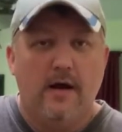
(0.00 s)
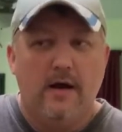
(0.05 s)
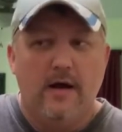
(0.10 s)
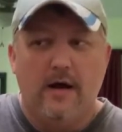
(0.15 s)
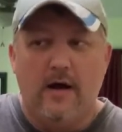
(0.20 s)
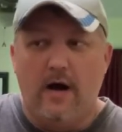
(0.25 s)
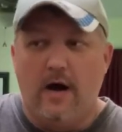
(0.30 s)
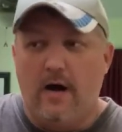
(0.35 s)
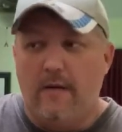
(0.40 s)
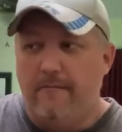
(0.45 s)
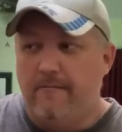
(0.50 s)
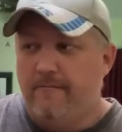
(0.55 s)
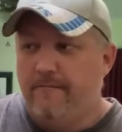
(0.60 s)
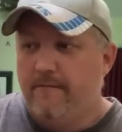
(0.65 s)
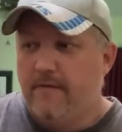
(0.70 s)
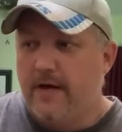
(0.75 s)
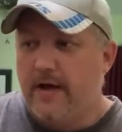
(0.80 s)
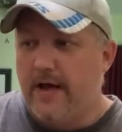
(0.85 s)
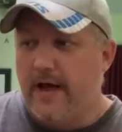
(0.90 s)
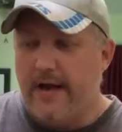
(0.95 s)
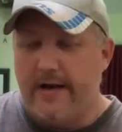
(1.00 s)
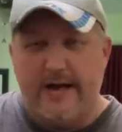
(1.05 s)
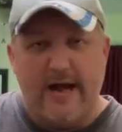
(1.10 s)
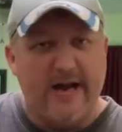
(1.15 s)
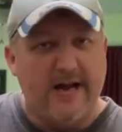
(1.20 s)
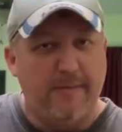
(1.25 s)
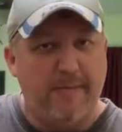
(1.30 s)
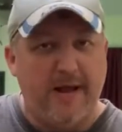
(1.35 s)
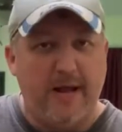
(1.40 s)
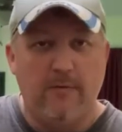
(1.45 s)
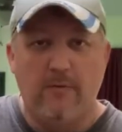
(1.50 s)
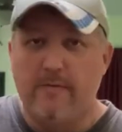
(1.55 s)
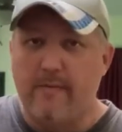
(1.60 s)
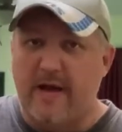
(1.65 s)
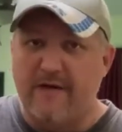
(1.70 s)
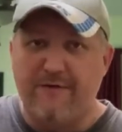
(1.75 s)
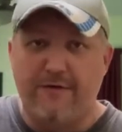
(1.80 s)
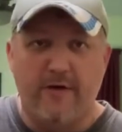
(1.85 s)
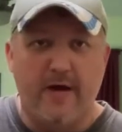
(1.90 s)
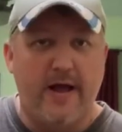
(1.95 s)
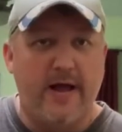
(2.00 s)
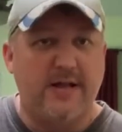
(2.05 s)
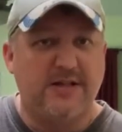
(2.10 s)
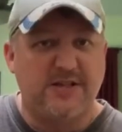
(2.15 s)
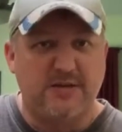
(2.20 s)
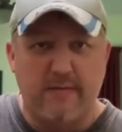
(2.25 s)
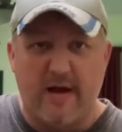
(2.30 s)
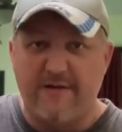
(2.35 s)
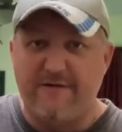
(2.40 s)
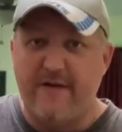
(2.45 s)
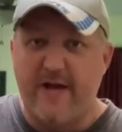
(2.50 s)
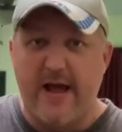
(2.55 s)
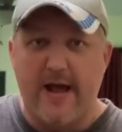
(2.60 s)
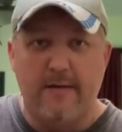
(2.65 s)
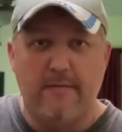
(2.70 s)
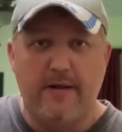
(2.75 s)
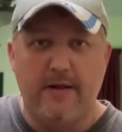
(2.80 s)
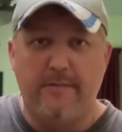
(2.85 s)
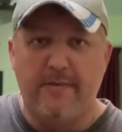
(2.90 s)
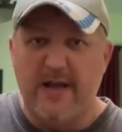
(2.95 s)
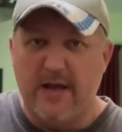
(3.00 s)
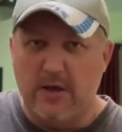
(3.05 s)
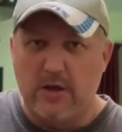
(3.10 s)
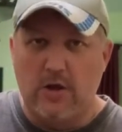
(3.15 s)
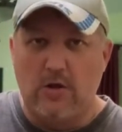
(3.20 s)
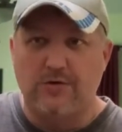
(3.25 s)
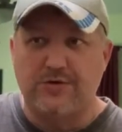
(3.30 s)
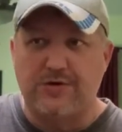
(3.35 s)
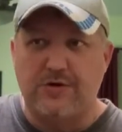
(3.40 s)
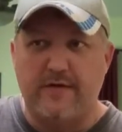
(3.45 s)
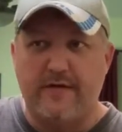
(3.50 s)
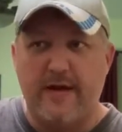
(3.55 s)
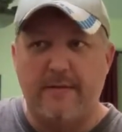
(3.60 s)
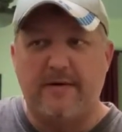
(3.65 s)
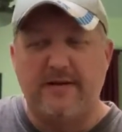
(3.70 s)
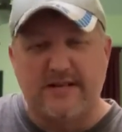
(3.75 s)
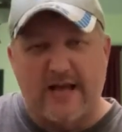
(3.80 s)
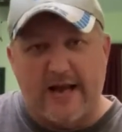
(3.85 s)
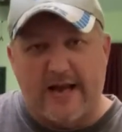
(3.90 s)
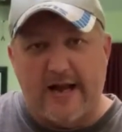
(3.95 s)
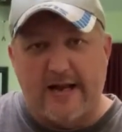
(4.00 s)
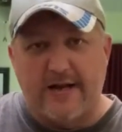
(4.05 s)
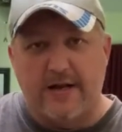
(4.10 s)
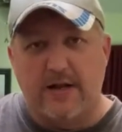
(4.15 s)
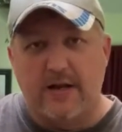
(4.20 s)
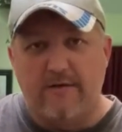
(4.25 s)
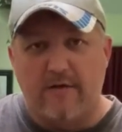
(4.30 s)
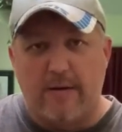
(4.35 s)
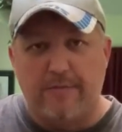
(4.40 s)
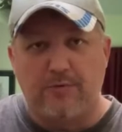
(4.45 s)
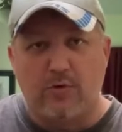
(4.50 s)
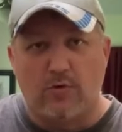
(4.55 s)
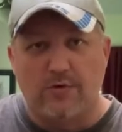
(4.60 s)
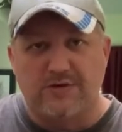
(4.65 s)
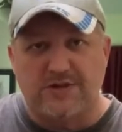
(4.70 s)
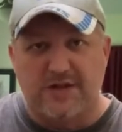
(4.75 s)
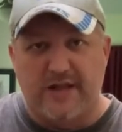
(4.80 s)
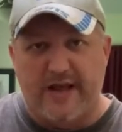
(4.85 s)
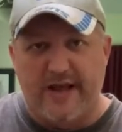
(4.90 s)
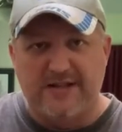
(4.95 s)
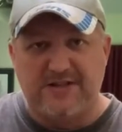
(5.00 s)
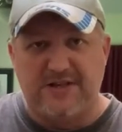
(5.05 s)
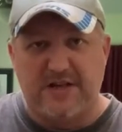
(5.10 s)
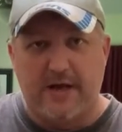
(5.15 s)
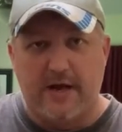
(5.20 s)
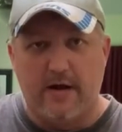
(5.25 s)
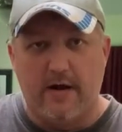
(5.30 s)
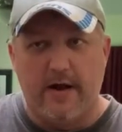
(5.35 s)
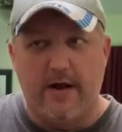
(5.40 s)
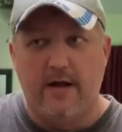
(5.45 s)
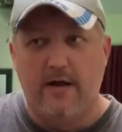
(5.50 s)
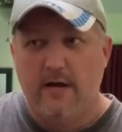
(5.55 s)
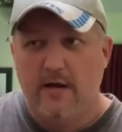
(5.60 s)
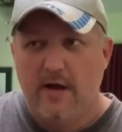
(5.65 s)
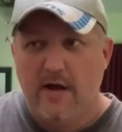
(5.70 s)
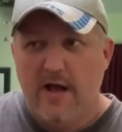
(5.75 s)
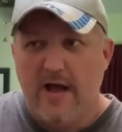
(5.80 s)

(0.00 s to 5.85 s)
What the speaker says: And kind of being with my friends and my family, being closer to them, because I kind of live up towards the Lansing area.